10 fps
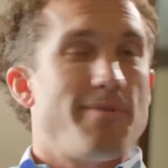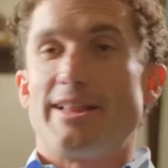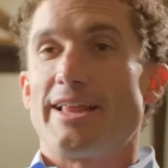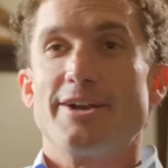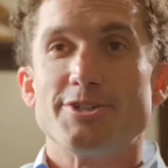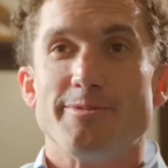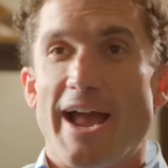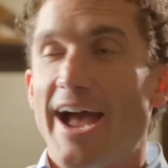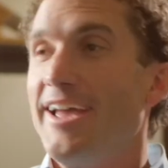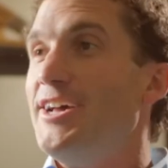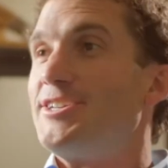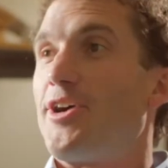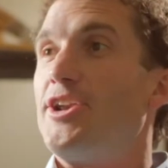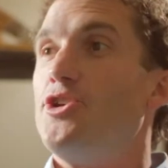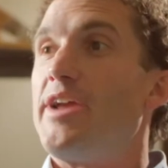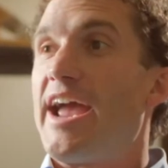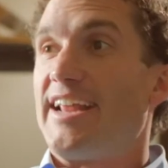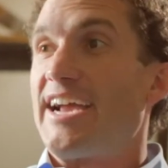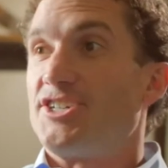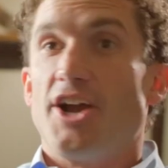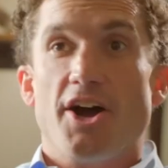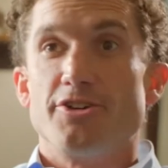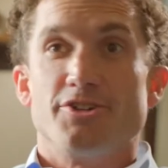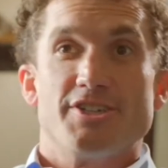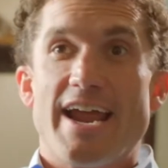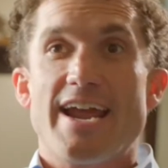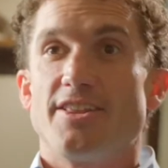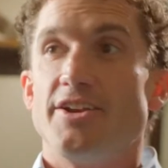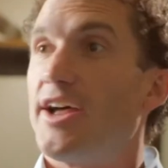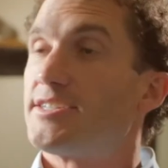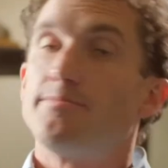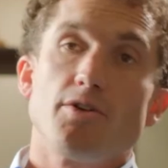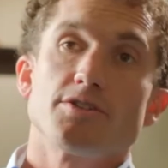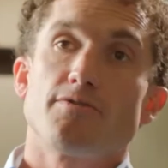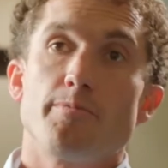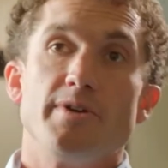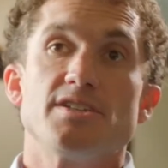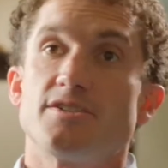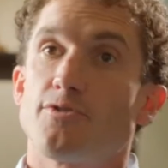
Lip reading: and be the leadership guy. So I knew he had to actually understand the nuts and bolts of our business.